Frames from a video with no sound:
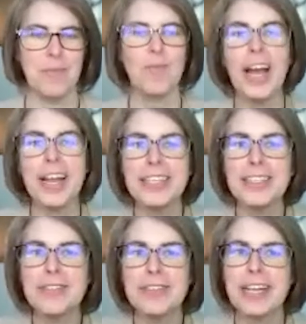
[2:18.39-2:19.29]
Why did
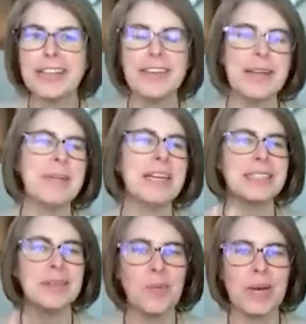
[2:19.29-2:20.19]
you forget their name?
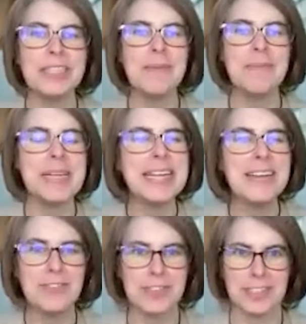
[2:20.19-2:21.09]
Because it wasn't
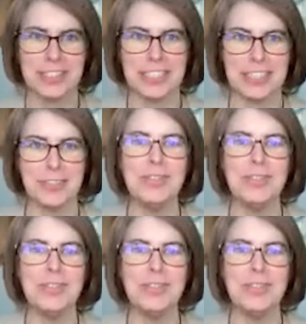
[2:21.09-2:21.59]
meaningful to you.